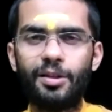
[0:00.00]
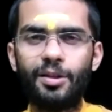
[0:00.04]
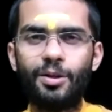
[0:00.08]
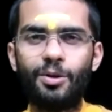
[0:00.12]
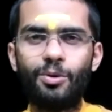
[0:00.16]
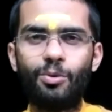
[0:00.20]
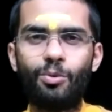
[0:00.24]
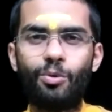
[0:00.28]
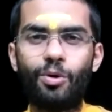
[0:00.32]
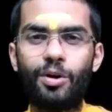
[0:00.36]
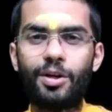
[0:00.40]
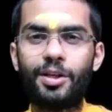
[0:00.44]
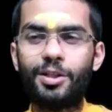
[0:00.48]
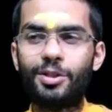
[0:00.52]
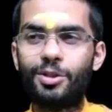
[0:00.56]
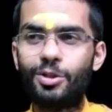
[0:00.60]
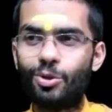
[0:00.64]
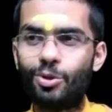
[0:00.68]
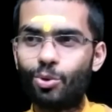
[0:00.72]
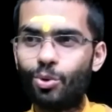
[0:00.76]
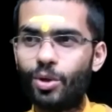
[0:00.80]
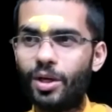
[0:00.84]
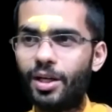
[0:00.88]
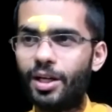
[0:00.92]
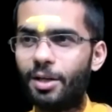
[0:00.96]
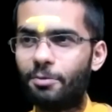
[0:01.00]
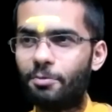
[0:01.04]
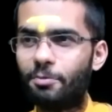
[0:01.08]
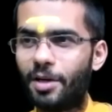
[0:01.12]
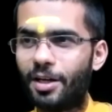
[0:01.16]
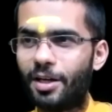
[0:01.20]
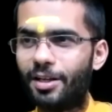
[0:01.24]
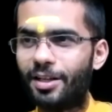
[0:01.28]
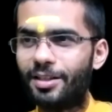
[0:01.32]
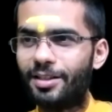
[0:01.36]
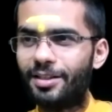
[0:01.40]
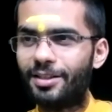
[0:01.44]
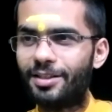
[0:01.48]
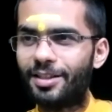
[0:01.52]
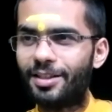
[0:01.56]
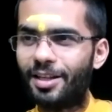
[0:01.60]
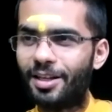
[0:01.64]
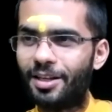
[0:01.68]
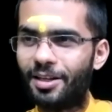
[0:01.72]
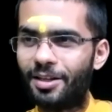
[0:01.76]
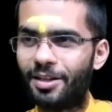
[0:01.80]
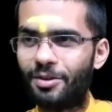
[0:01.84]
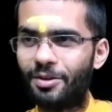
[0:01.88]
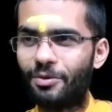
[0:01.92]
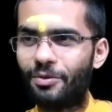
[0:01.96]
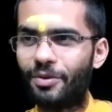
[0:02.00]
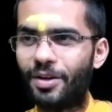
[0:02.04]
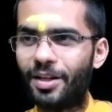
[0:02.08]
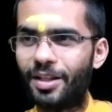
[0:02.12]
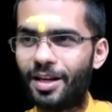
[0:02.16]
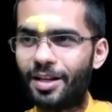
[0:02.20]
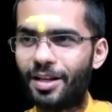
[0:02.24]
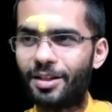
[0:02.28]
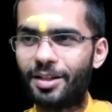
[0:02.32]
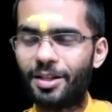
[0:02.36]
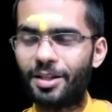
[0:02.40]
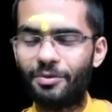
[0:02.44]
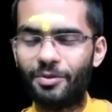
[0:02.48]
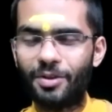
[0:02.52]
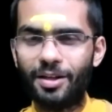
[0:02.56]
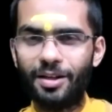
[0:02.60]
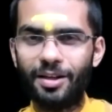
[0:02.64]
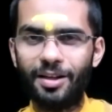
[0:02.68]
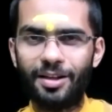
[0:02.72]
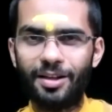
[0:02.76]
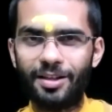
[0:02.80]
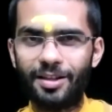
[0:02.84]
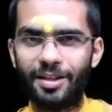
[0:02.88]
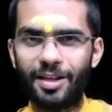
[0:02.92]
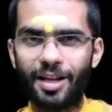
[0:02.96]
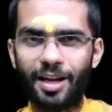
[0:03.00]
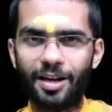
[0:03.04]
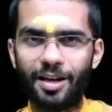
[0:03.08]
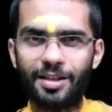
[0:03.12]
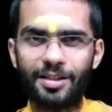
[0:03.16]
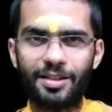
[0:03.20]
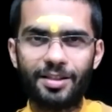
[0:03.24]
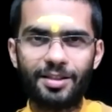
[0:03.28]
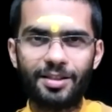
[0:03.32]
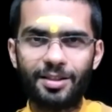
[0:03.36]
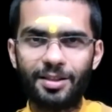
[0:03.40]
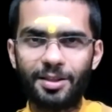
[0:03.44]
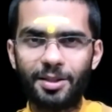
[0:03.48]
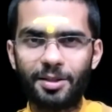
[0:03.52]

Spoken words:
What is true independence? Vedanta will tell us.